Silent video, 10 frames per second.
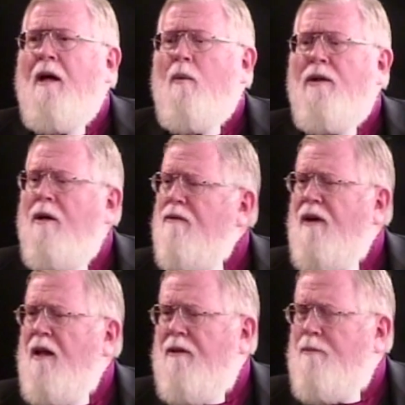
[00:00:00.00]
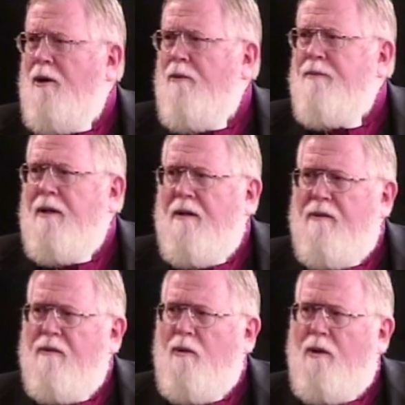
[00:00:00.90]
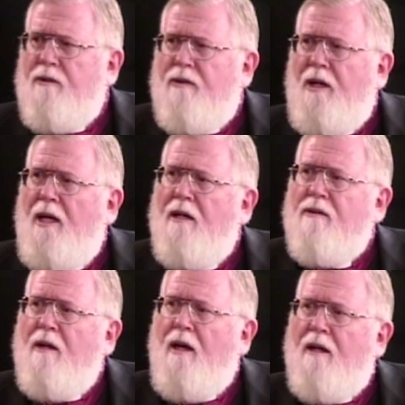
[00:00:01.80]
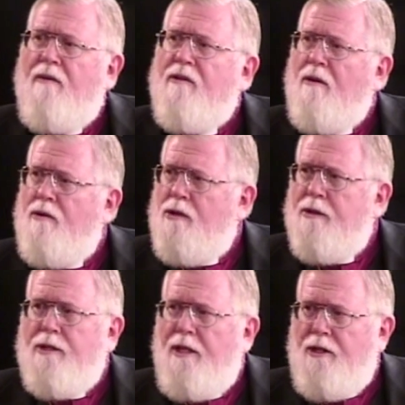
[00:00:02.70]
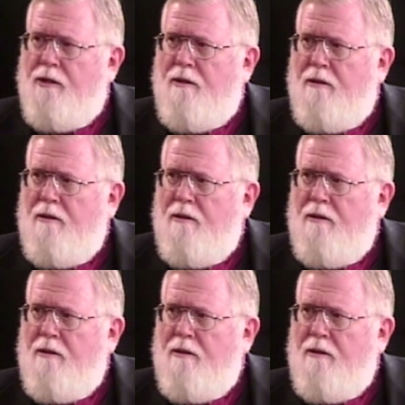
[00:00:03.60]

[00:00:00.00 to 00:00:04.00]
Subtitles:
We don't follow the Pope because, of course, he is the head of his own jurisdiction.